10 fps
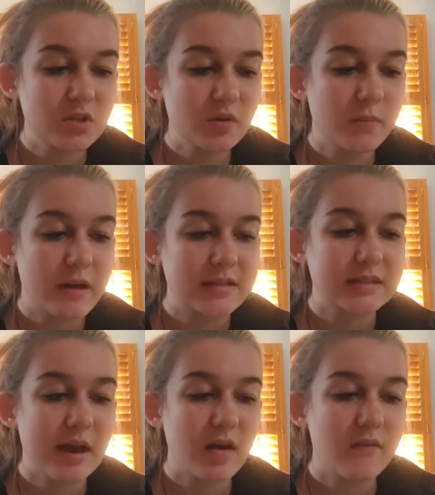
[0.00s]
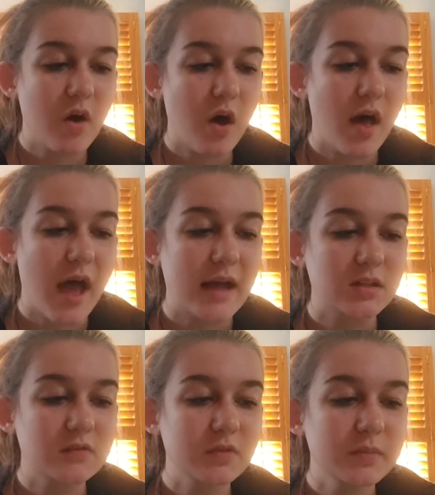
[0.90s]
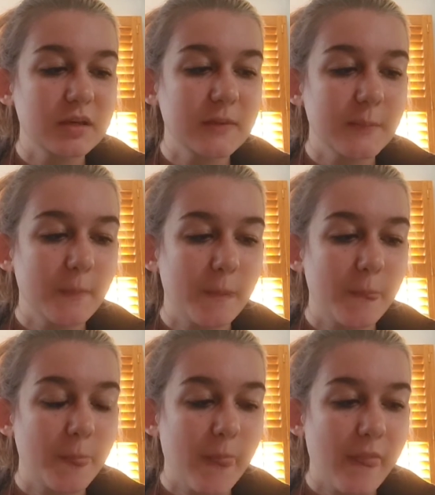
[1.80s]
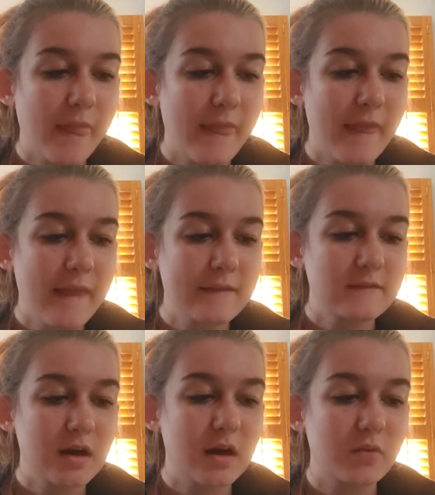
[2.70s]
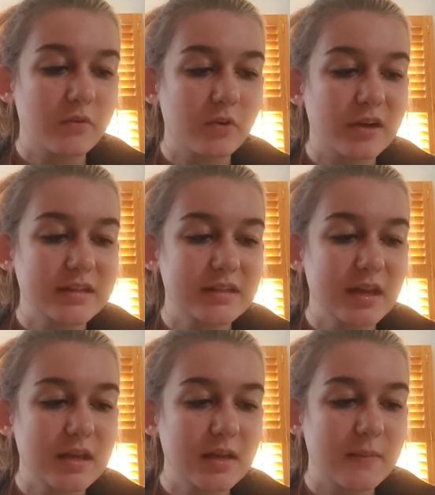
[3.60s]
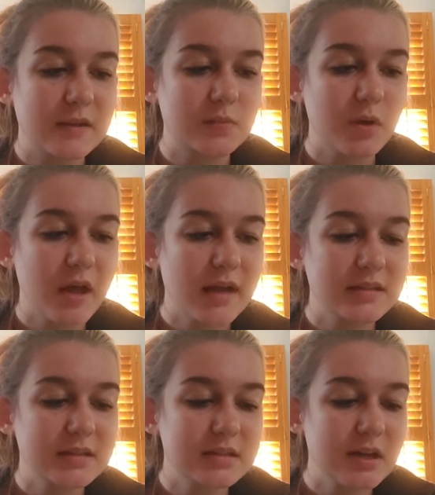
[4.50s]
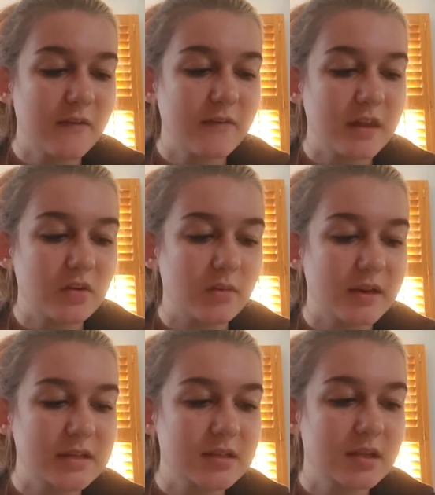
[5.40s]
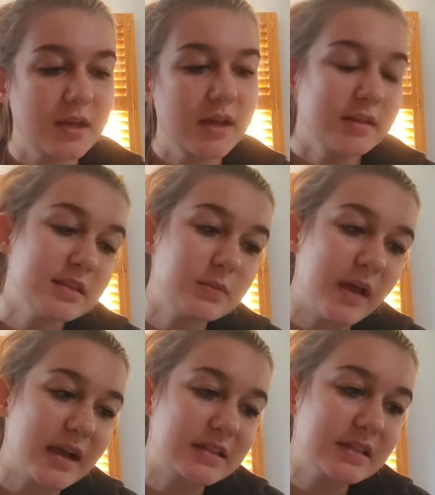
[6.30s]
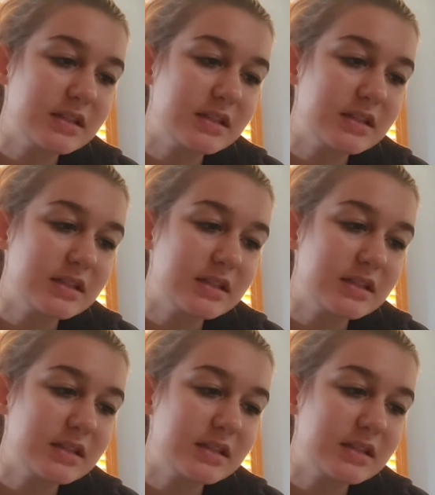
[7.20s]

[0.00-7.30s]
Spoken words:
the best out of all hats for me. Referring to like baseball hats and stuff, they do the best. This maxi